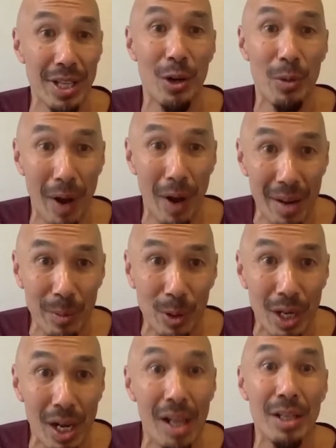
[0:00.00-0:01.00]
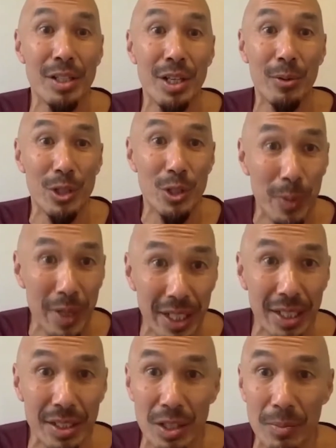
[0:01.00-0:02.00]
at our Bible college that were
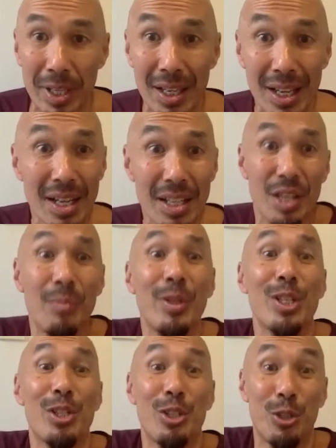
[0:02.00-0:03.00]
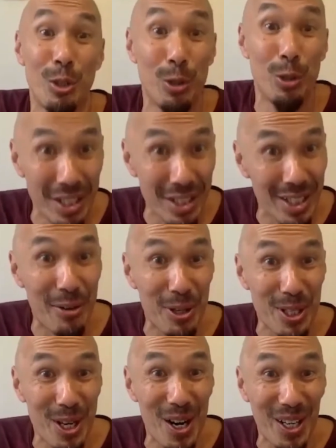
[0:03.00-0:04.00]
speaking to me, some of the students that
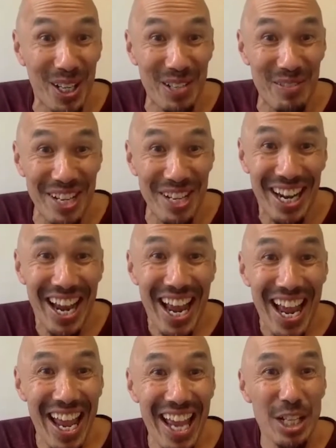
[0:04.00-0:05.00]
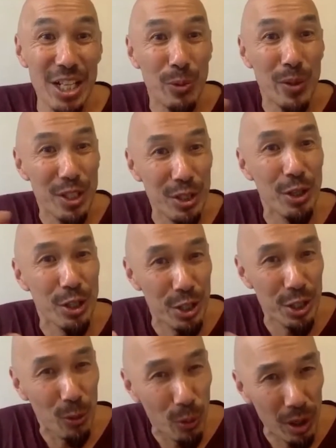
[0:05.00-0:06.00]
were talking to me. And as we
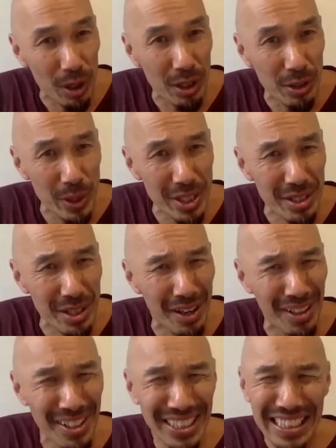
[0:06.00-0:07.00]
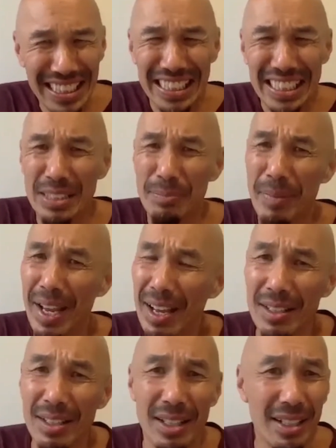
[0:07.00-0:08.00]
searched the word, we saw,
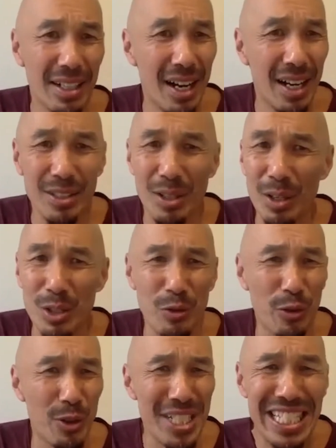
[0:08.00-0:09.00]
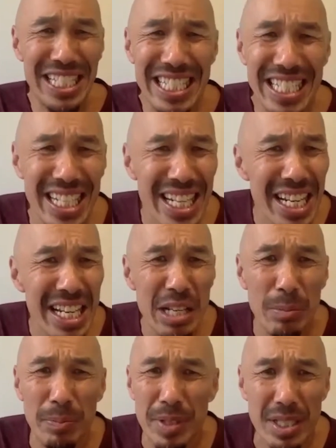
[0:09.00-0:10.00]
man, God calls for a
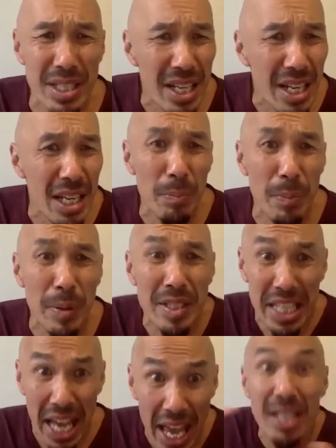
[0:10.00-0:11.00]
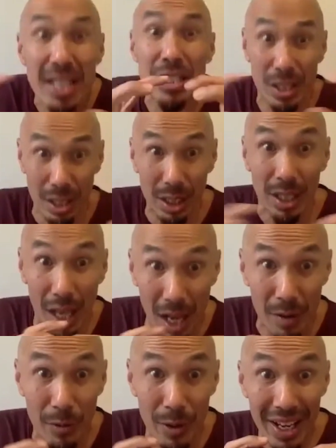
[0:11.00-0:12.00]
deep, deep, intense
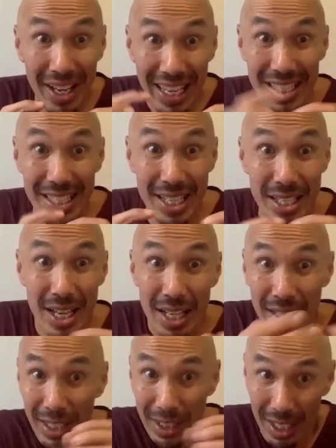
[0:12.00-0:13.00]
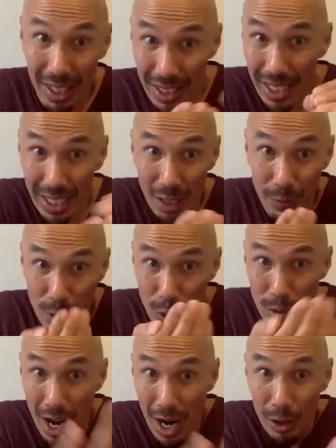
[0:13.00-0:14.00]
love. He says, like Nikki, if you
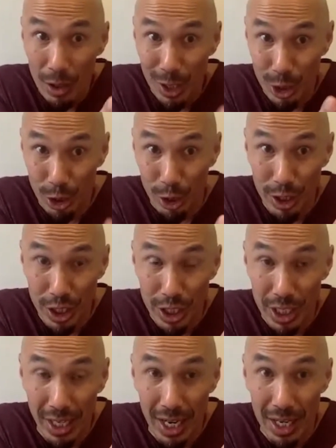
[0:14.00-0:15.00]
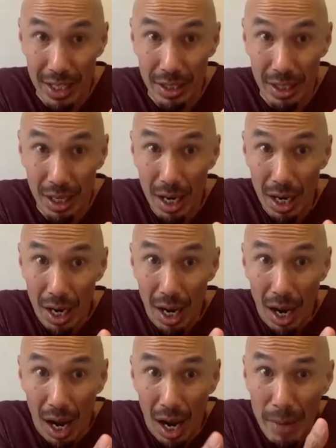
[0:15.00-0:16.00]
and I are in a church together,
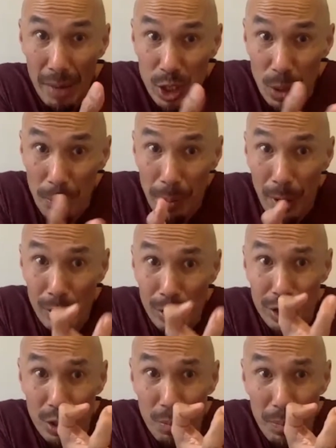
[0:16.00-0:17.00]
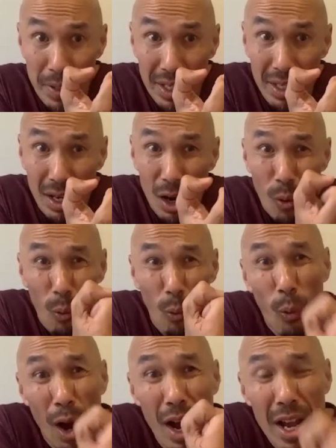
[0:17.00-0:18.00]
I'm supposed to be
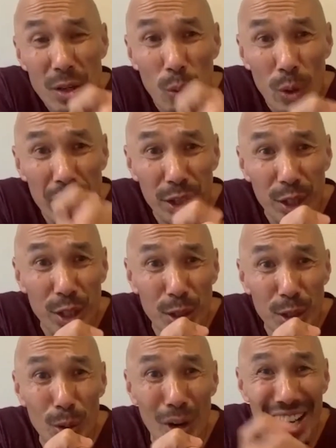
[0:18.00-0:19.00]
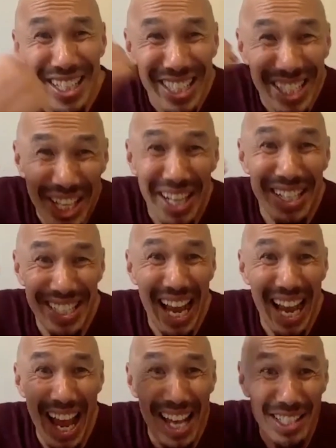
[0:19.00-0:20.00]
one with you just
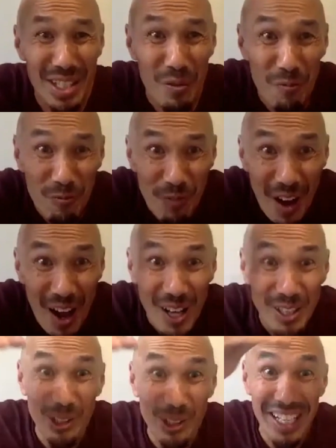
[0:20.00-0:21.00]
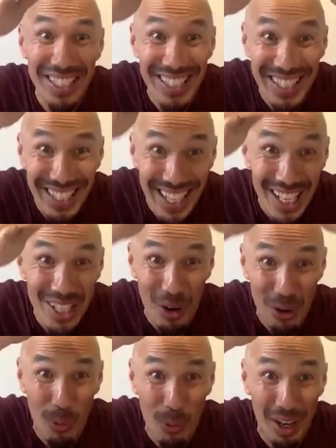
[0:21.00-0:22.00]
as the Father and Son
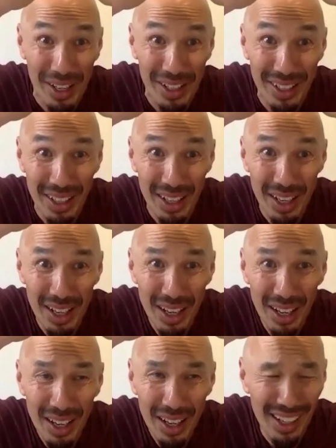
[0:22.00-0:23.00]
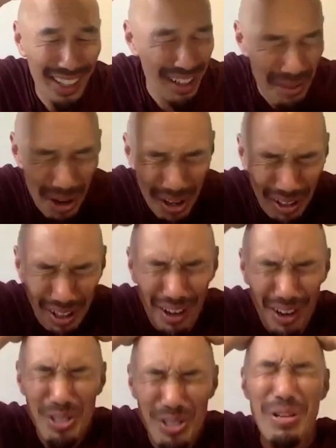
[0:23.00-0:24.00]
are one. I go,
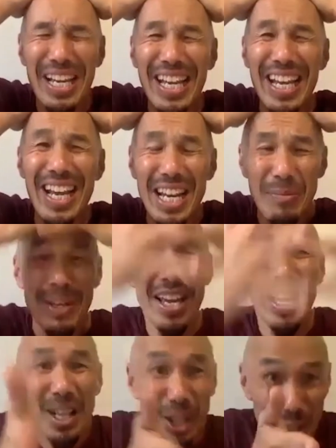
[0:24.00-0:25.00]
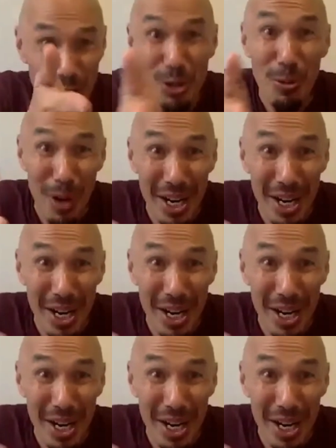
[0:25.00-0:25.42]
are you kidding me? Could you